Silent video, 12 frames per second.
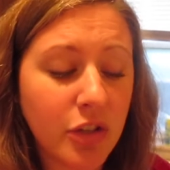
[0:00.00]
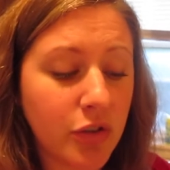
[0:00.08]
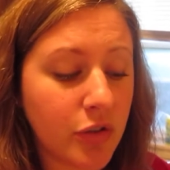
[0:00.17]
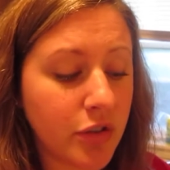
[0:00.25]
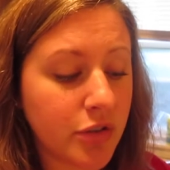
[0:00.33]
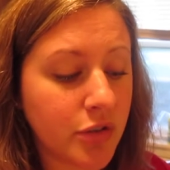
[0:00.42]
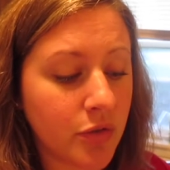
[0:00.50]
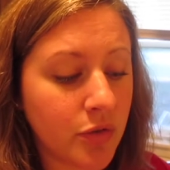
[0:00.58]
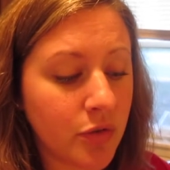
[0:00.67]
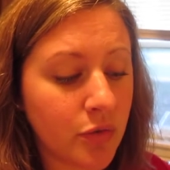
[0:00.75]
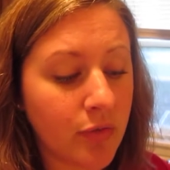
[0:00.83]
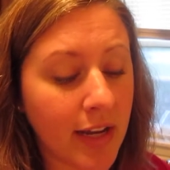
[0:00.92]
You could
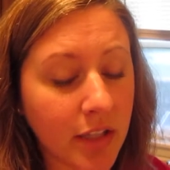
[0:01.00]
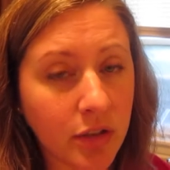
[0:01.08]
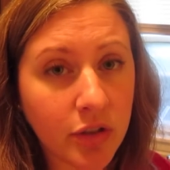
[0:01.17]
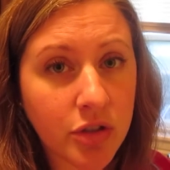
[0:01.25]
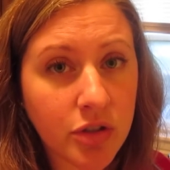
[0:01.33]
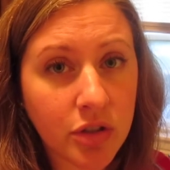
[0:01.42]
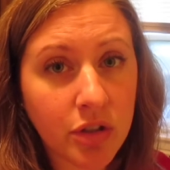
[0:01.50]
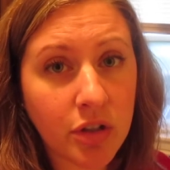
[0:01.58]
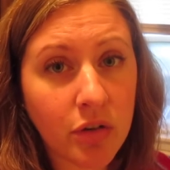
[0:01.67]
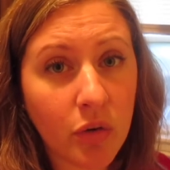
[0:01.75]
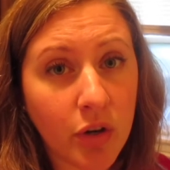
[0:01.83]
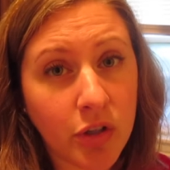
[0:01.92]
do regular
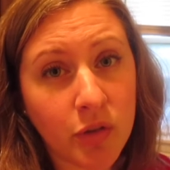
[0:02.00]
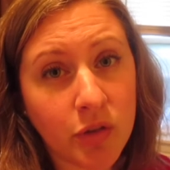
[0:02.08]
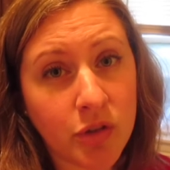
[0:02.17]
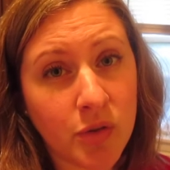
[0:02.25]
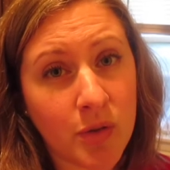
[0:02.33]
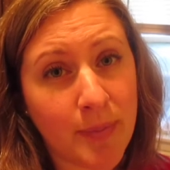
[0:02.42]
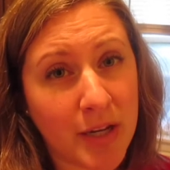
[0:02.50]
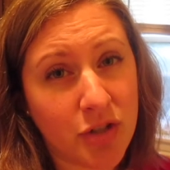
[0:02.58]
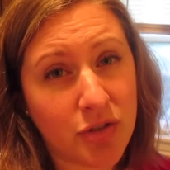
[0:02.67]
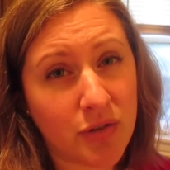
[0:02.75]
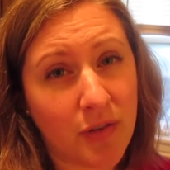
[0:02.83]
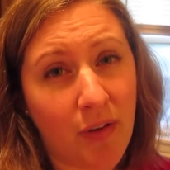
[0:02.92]
sugar, or you could do a
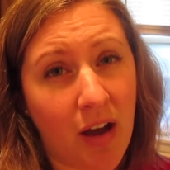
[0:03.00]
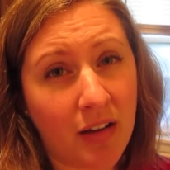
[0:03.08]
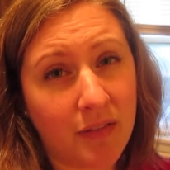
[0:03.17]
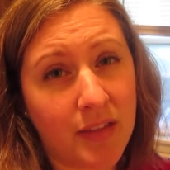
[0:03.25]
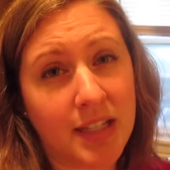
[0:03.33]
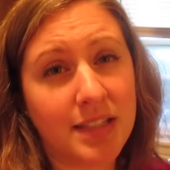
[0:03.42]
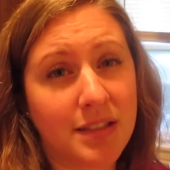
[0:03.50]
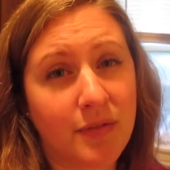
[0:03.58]
mixture of all of these.